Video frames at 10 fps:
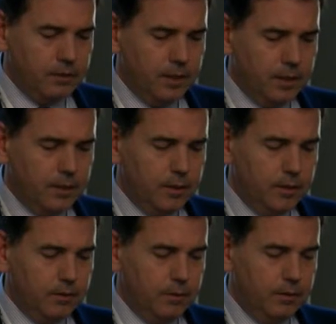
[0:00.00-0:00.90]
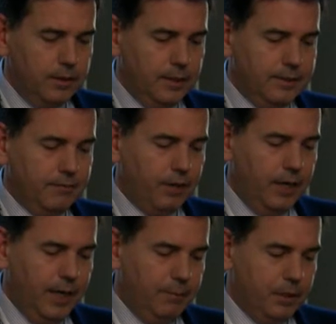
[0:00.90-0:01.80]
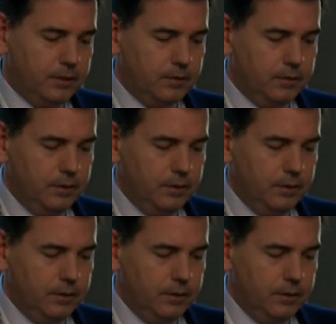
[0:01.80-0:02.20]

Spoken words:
at different levels,